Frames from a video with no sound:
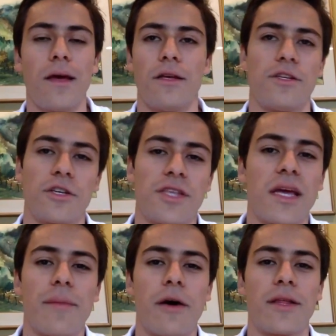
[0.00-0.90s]
you just
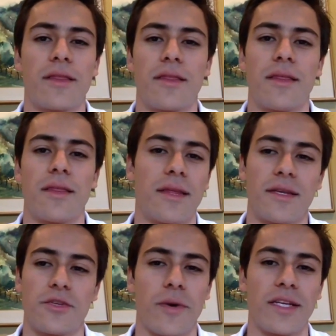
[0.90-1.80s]
think about it
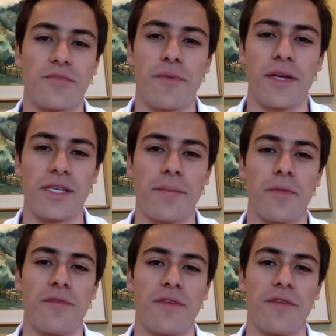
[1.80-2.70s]
this way. It's pretty
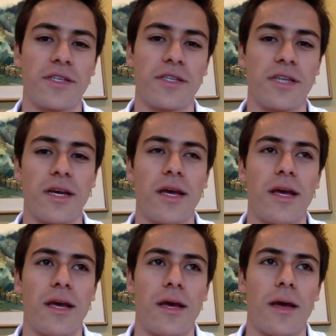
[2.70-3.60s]
simple. If there's
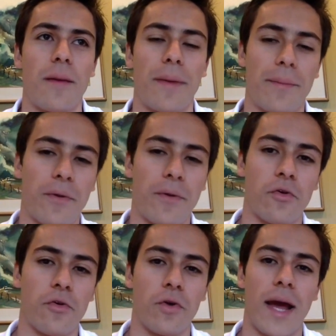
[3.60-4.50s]
people
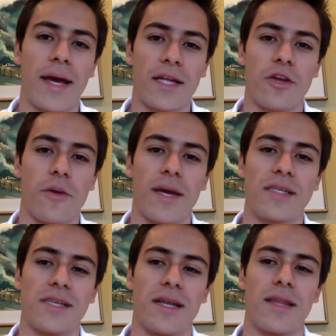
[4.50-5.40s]
who like a dog
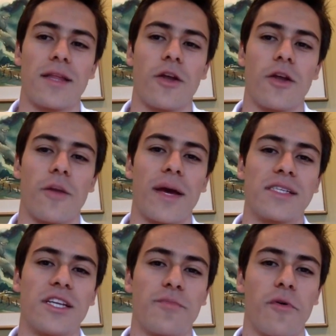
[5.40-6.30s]
magazine and the dog
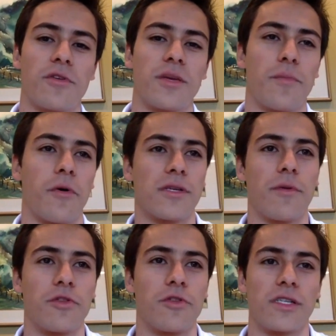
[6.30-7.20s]
magazine is posting posts
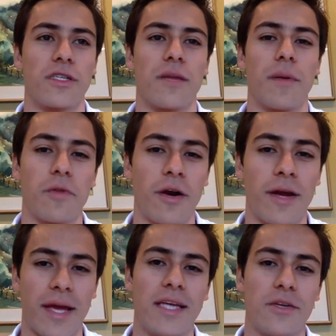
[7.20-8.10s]
about dogs and people are
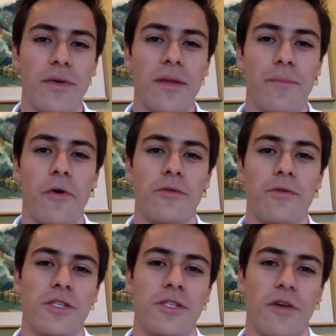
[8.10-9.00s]
engaging with the
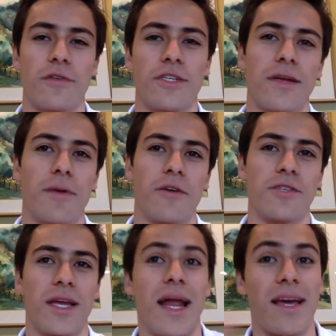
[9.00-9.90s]
post, it's obviously because
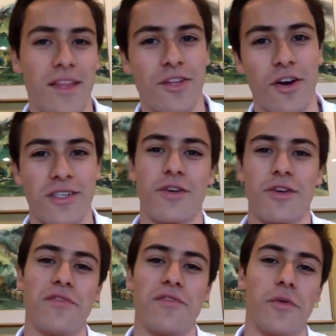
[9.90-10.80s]
they like the dog.
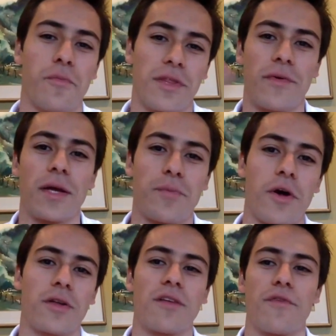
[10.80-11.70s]
So if you put the right
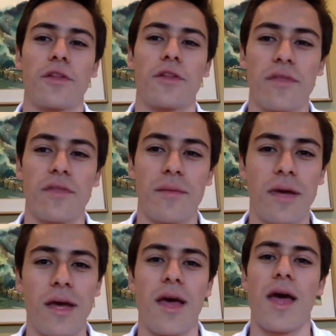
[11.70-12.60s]
product in front of them,
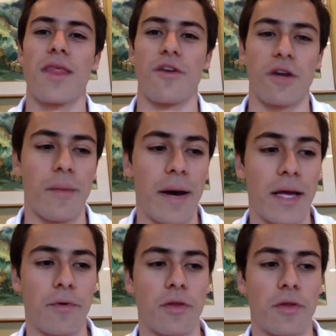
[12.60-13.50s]
they're gonna buy
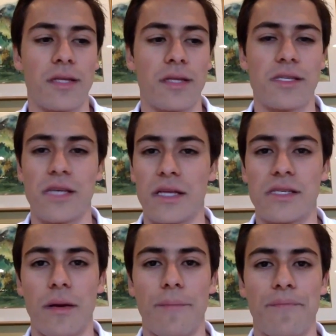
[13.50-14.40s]
it. But it's
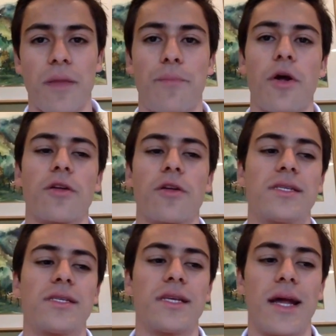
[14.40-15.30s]
the product
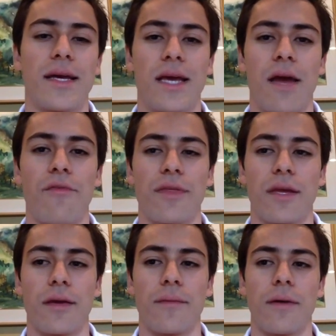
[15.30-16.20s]
is like
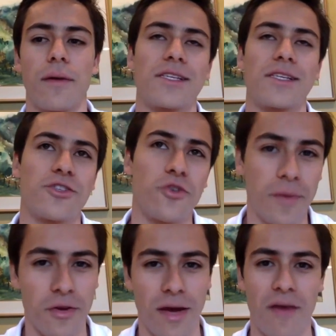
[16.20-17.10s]
everything.
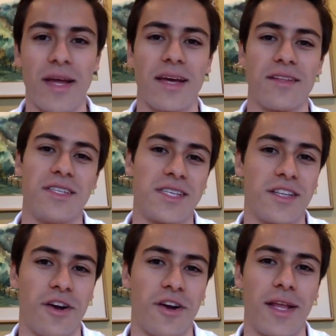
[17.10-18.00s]
Assuming you have like a
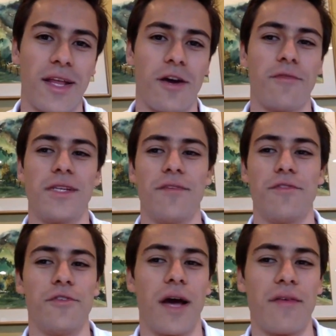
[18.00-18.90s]
decent targeting, obviously if
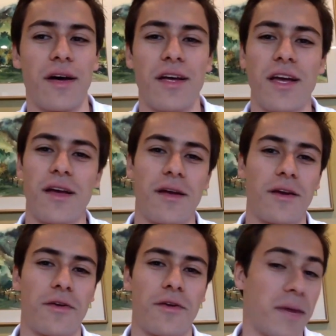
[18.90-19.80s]
you have a
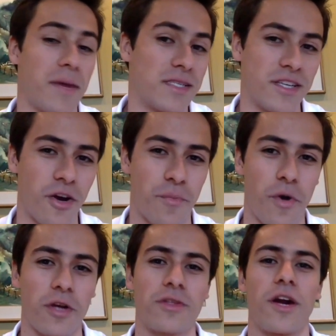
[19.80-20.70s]
amazing dog
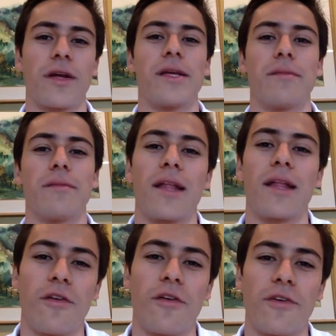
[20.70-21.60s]
product targeting
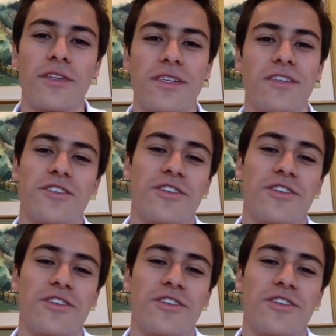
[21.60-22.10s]
cat lovers, it's